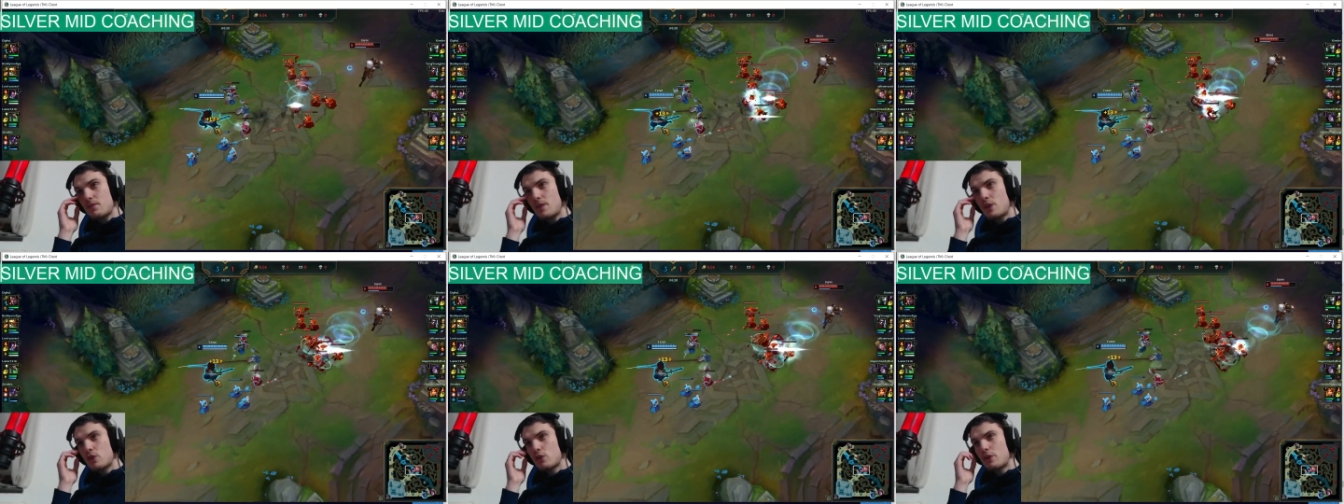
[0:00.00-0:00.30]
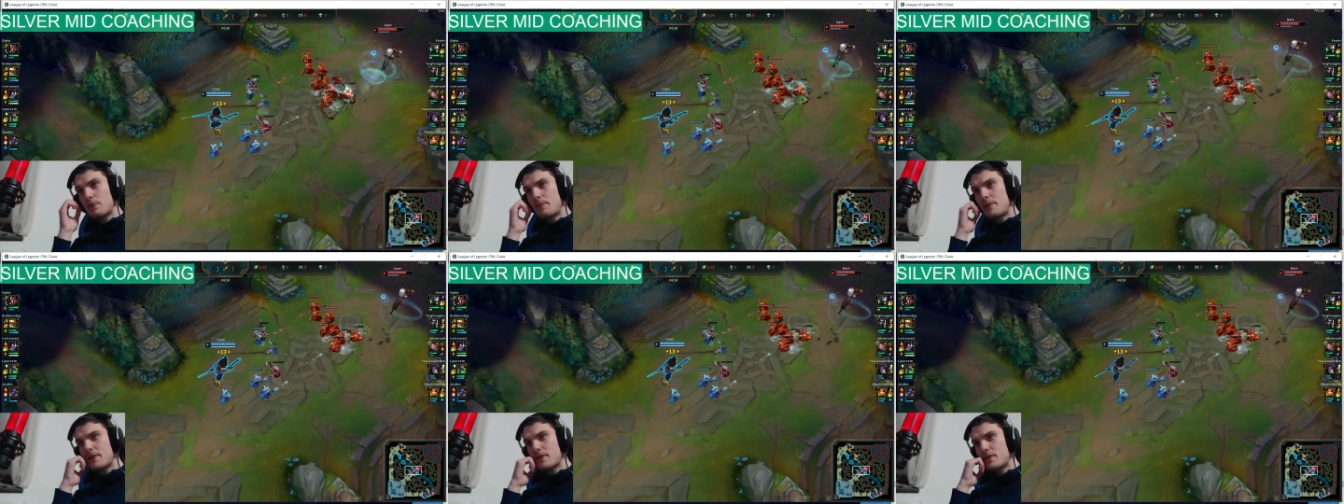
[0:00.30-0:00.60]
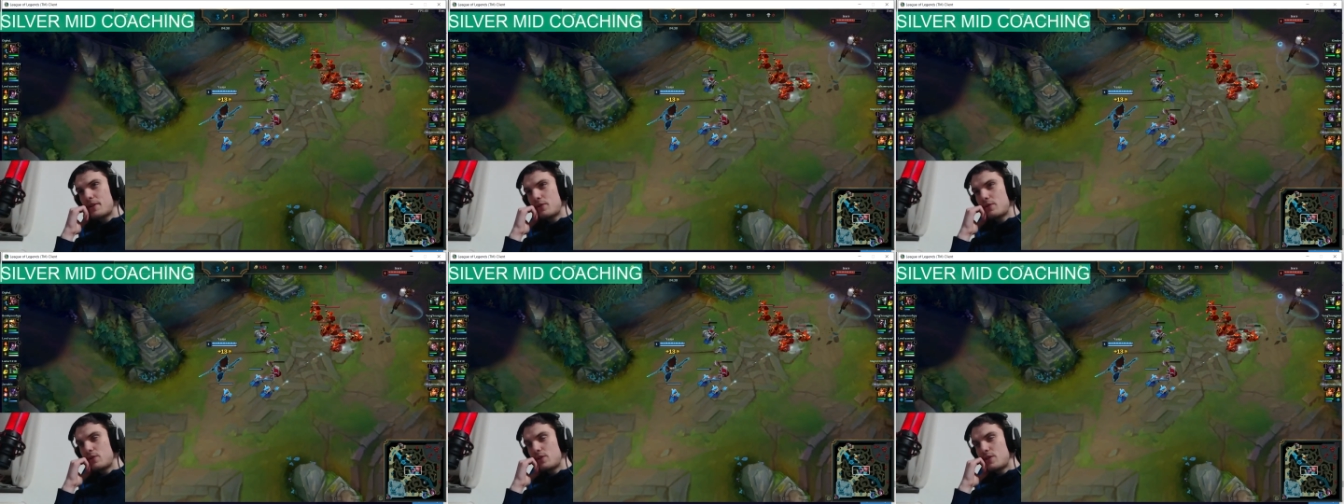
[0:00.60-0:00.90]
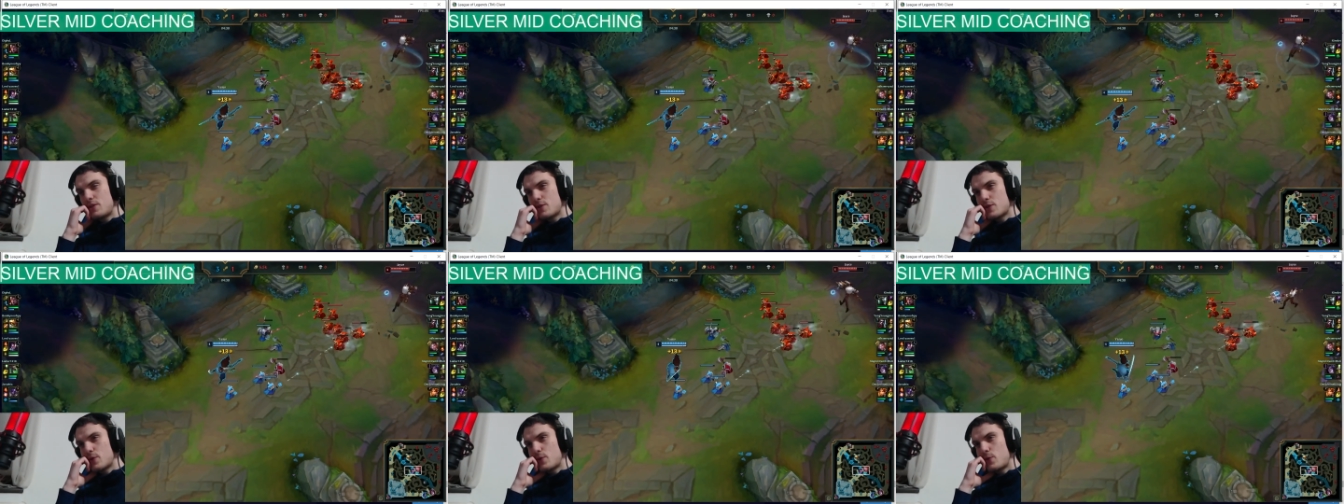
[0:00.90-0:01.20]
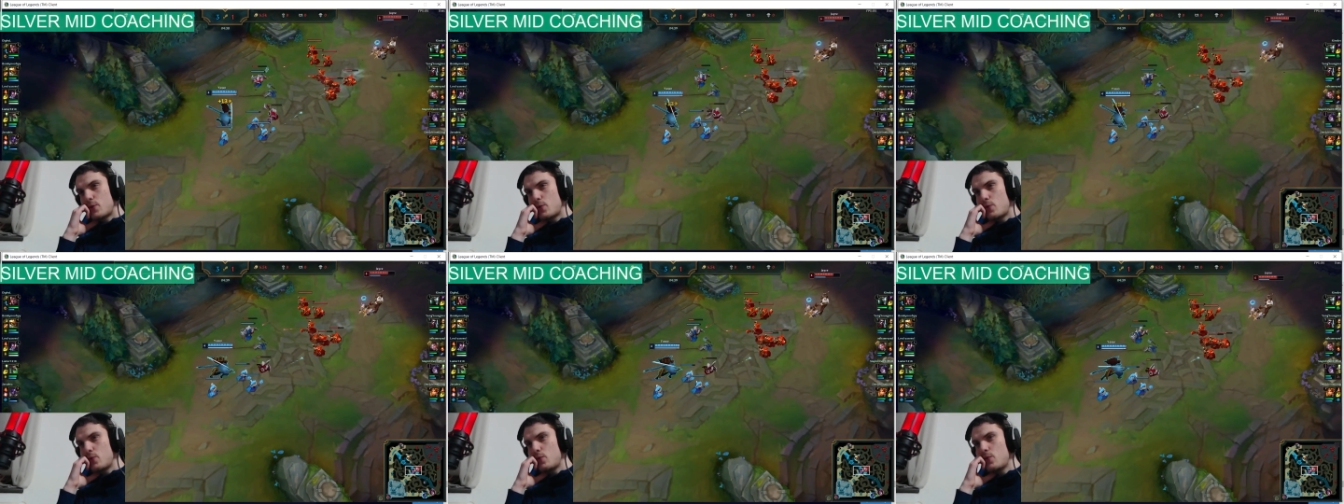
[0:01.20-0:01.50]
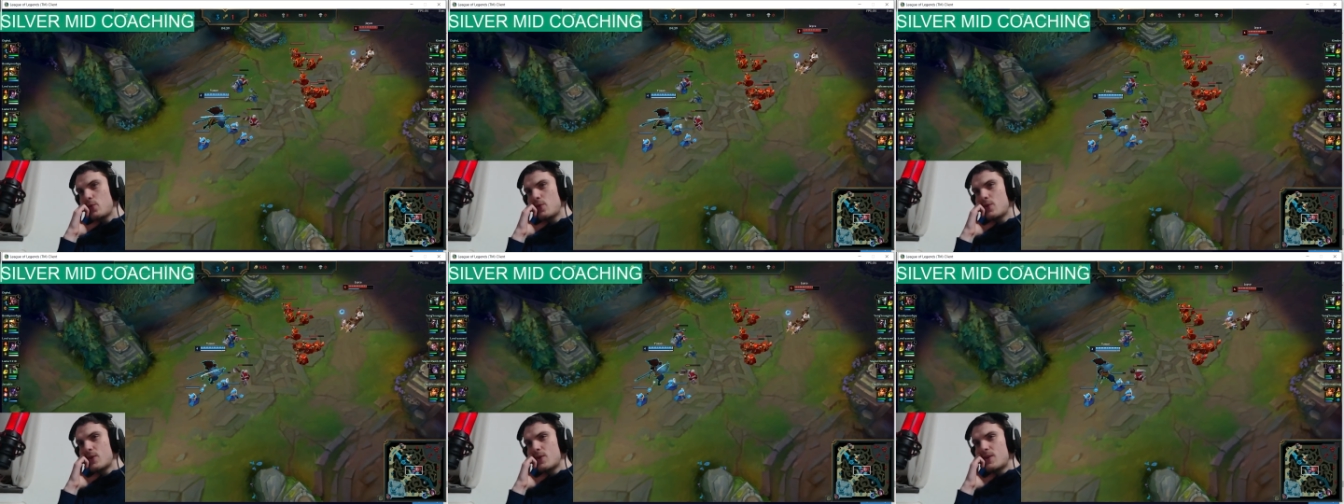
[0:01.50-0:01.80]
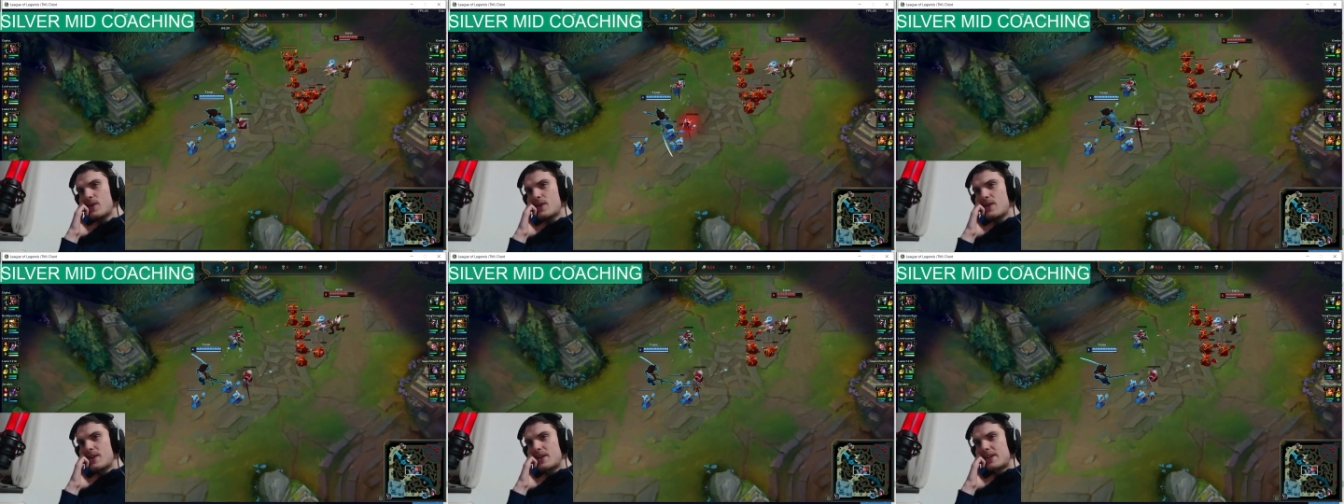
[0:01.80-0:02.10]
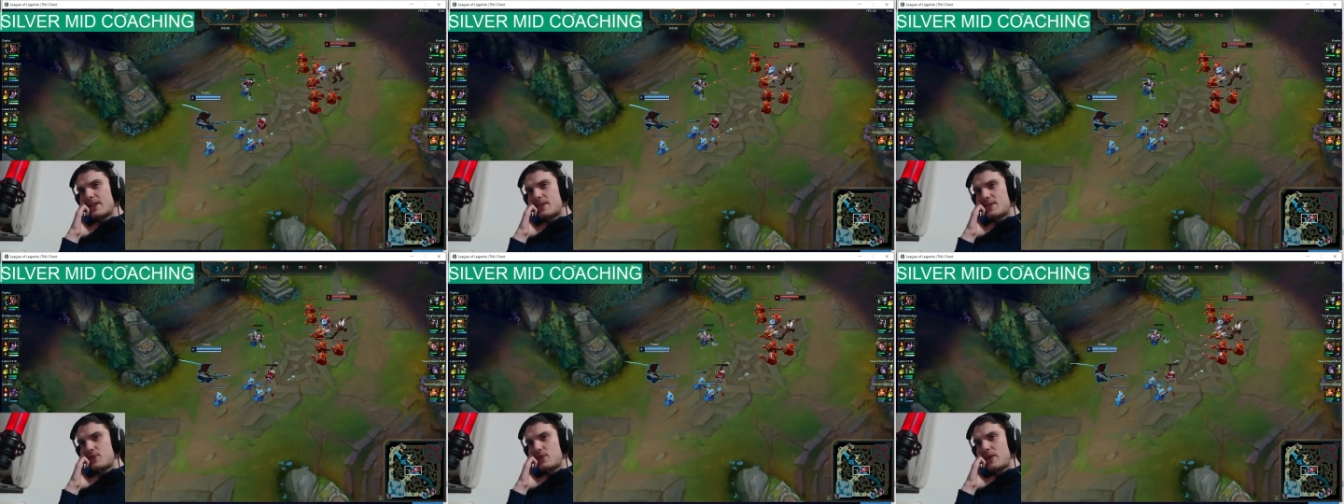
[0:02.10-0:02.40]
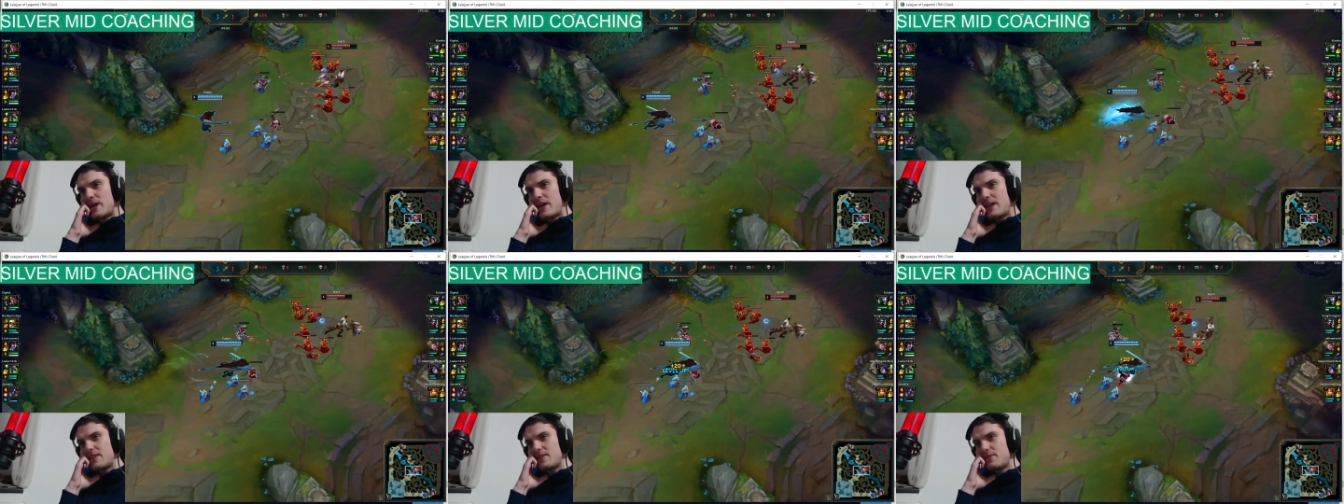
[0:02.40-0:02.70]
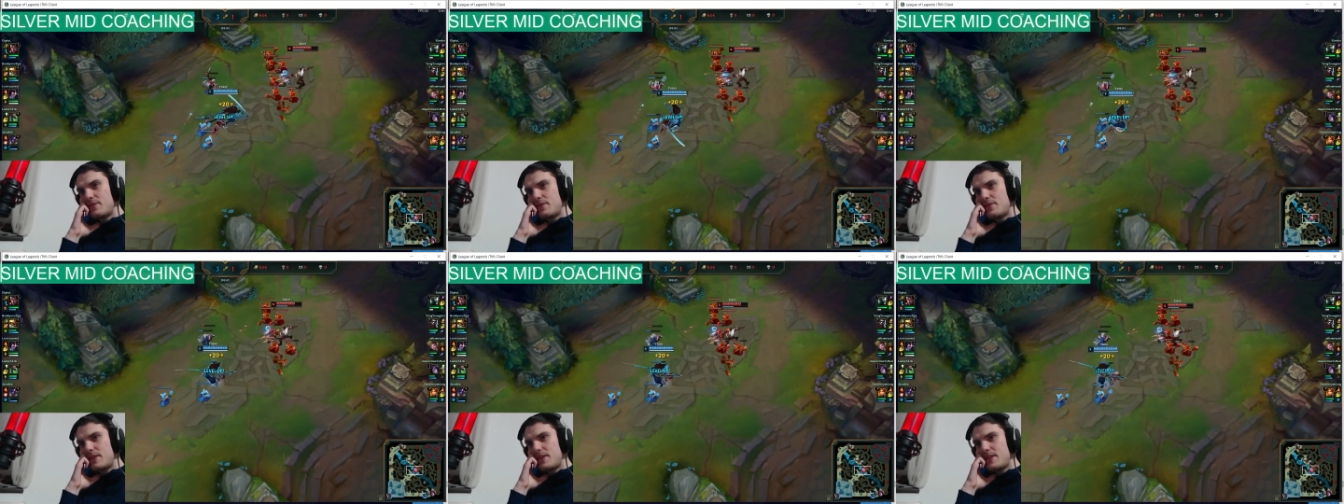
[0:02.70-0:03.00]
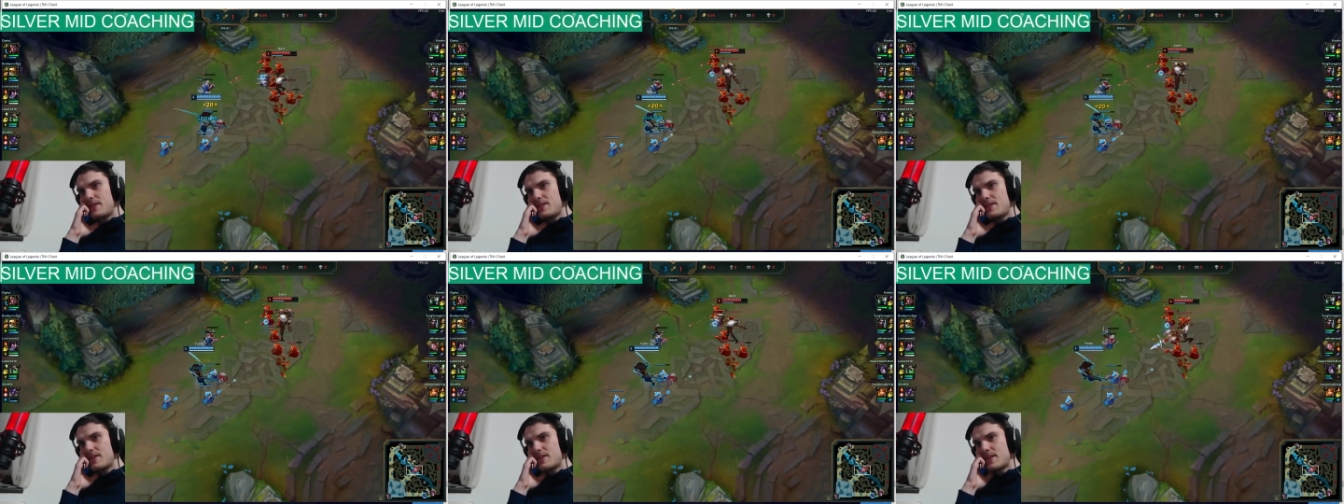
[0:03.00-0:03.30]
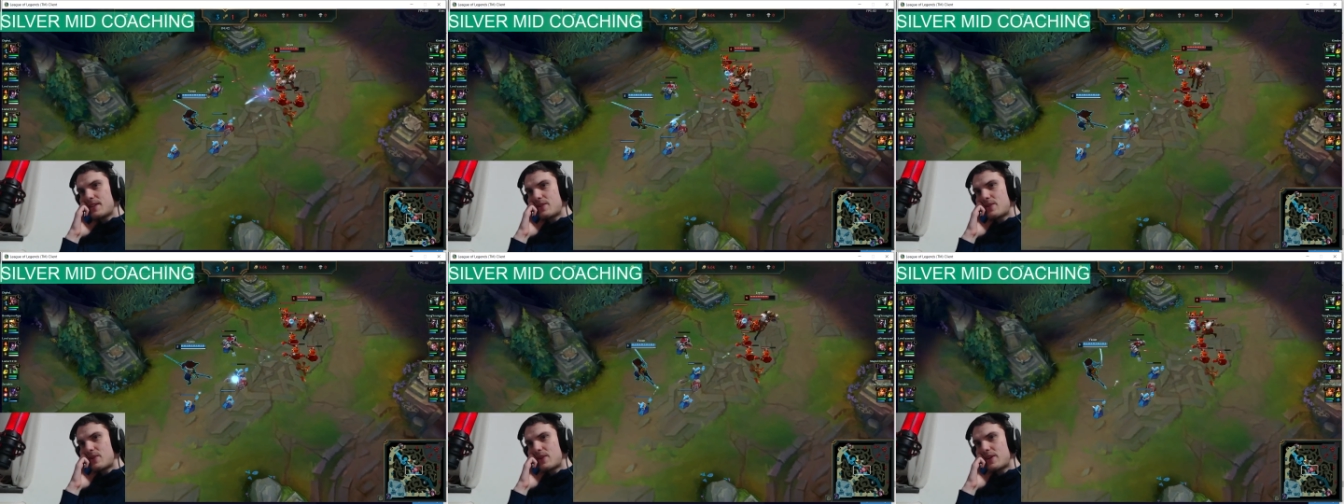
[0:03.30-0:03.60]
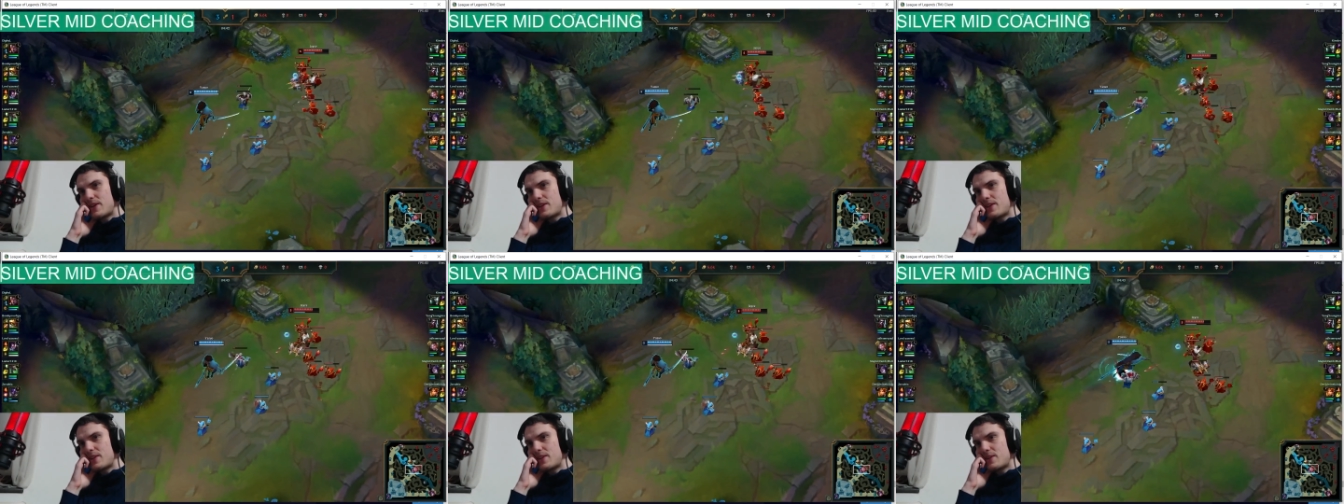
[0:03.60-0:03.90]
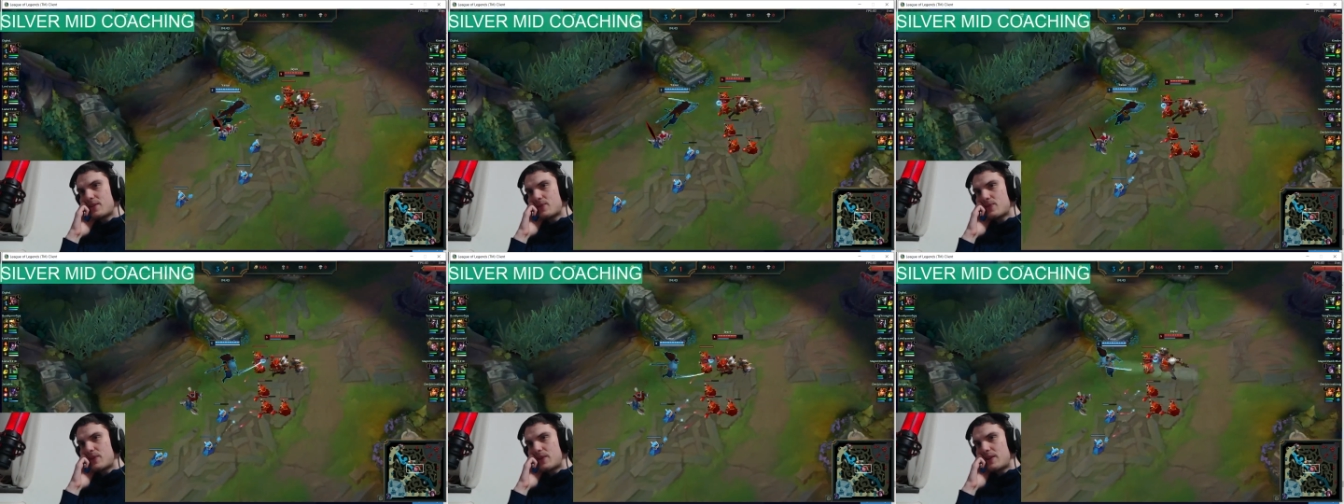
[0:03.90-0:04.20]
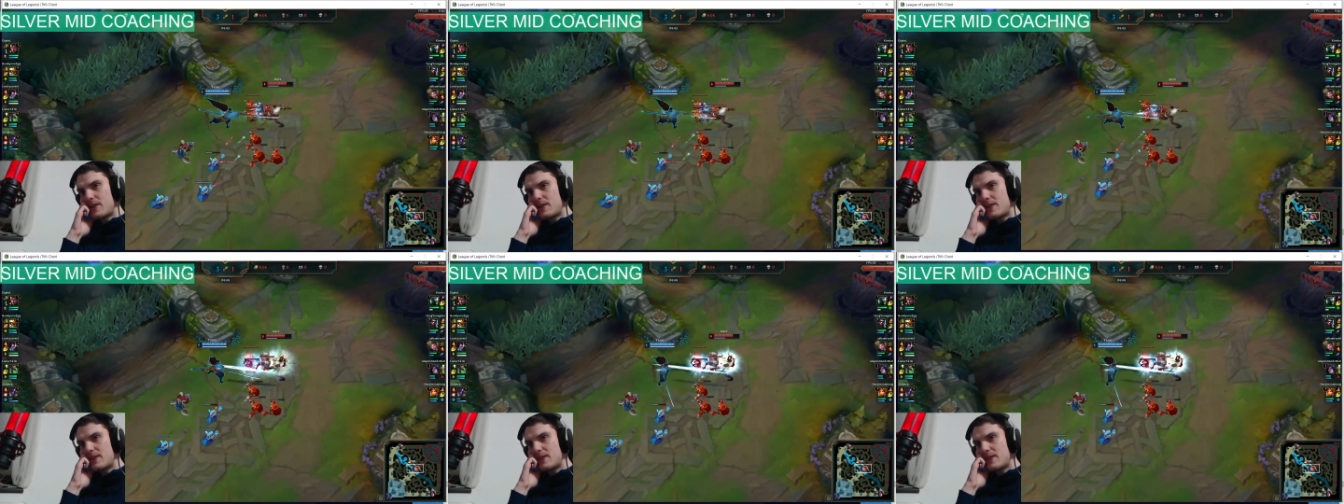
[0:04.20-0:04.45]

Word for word: Or the person did this Q. Because you had a freeze, and right here as well,